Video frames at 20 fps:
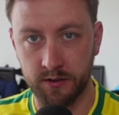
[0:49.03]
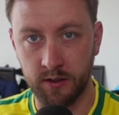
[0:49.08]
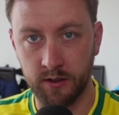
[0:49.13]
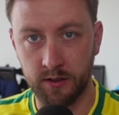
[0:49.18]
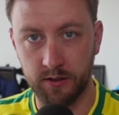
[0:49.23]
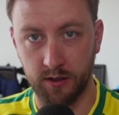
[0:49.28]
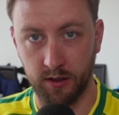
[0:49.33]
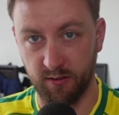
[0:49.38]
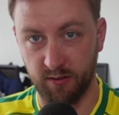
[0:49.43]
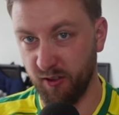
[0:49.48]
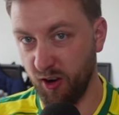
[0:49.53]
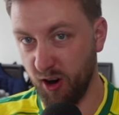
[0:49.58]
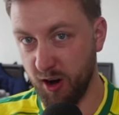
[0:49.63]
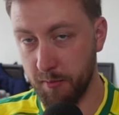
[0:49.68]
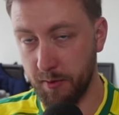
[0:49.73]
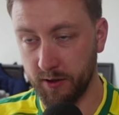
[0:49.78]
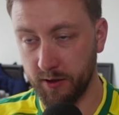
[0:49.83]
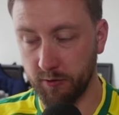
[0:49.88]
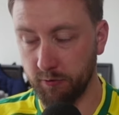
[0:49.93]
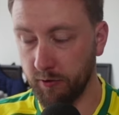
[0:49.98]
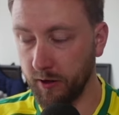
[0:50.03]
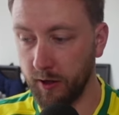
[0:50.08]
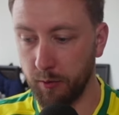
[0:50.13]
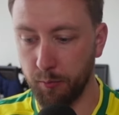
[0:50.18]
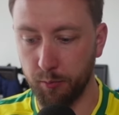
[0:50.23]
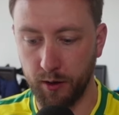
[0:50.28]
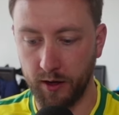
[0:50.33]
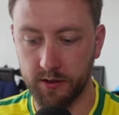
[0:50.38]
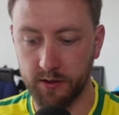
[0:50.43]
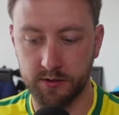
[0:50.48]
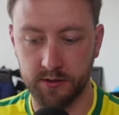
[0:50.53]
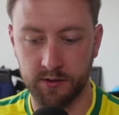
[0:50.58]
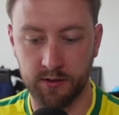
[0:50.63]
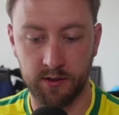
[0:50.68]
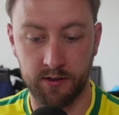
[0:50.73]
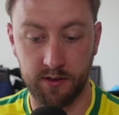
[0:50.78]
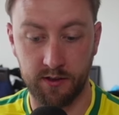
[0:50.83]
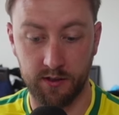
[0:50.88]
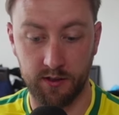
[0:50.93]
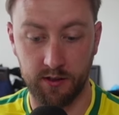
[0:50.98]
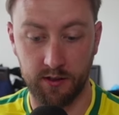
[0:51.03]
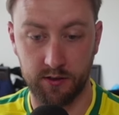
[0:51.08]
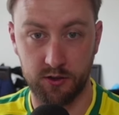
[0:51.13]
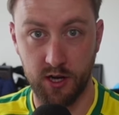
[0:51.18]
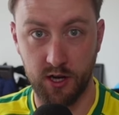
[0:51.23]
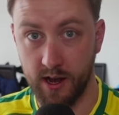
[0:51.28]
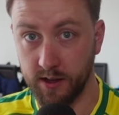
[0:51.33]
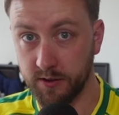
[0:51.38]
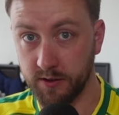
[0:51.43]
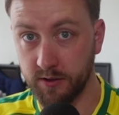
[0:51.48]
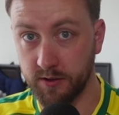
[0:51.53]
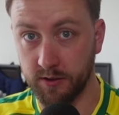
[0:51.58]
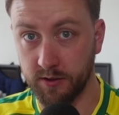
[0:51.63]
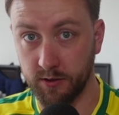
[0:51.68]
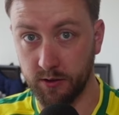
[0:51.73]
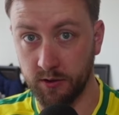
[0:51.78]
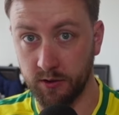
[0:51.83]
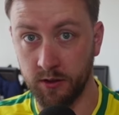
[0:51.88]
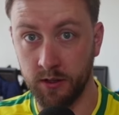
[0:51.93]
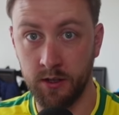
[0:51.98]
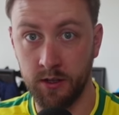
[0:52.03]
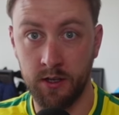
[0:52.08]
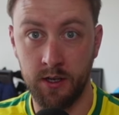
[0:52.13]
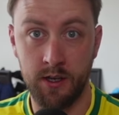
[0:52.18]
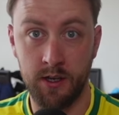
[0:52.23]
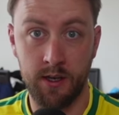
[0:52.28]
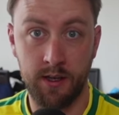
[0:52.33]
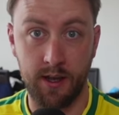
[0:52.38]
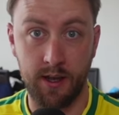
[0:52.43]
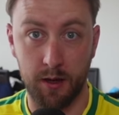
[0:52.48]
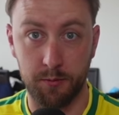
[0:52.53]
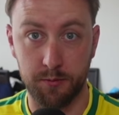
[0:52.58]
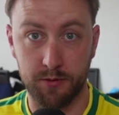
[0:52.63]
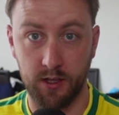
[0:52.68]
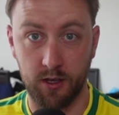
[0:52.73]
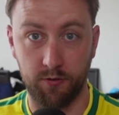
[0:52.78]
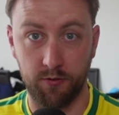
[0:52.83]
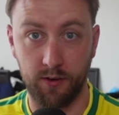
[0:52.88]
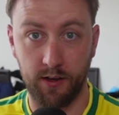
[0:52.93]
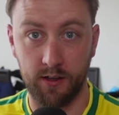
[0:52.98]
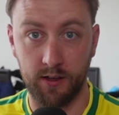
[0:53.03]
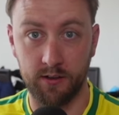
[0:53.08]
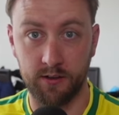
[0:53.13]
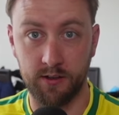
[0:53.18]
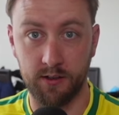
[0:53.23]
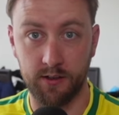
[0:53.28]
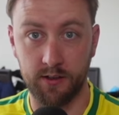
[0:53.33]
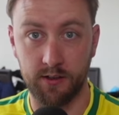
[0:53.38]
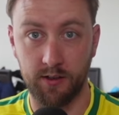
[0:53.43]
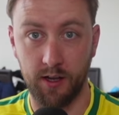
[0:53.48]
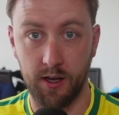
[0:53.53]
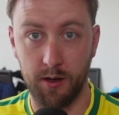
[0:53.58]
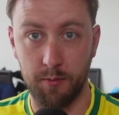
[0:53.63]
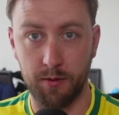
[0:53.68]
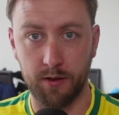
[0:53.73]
the environment and really embraced the chance to get himself into the team.